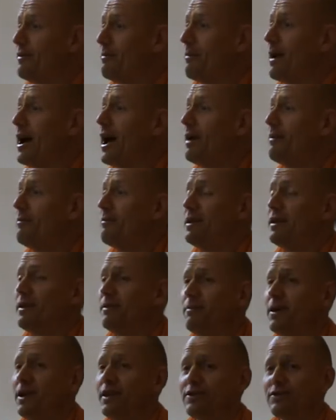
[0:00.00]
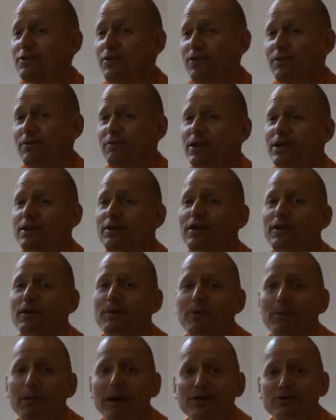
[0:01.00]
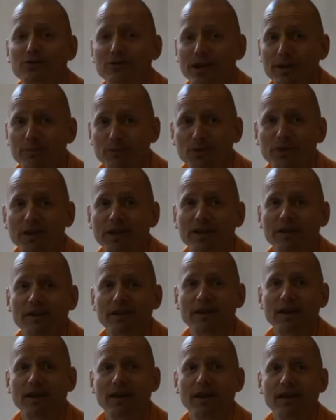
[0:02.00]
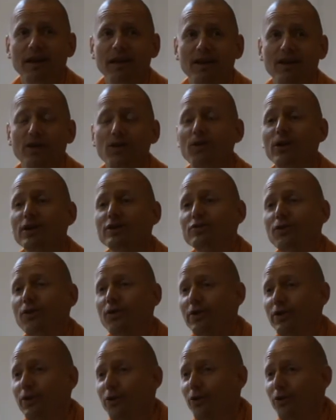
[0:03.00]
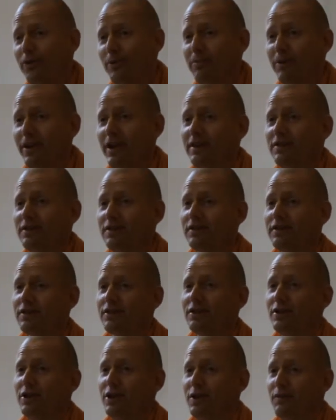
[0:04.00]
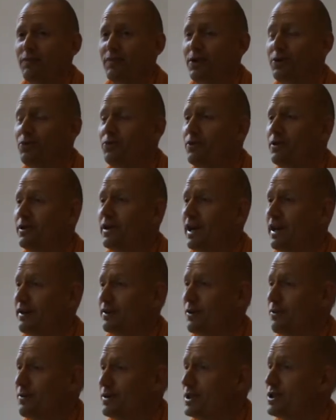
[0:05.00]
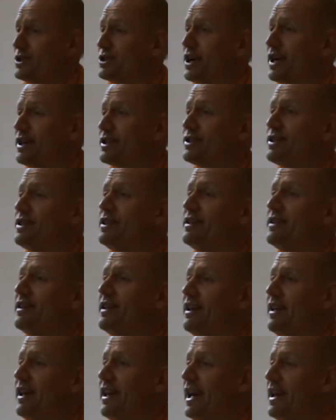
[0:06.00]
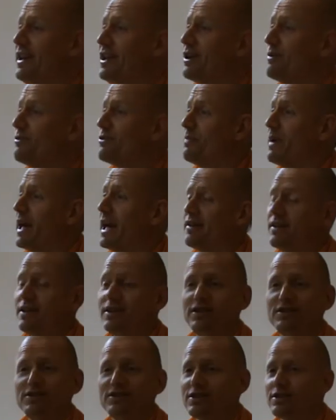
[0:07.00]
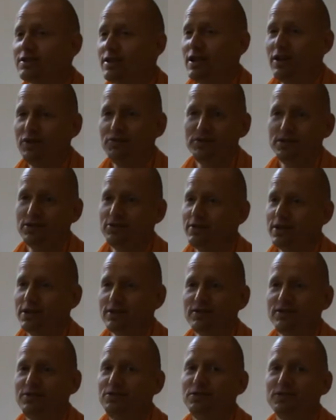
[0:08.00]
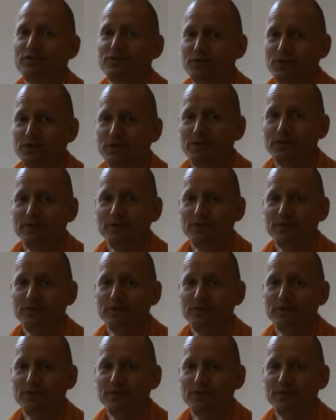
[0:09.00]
by the talk with Maitreya Muni, going to all the holy places, Vidura has only Shakti. And he comes back and he just tells Dhritarashtra, you're a fool.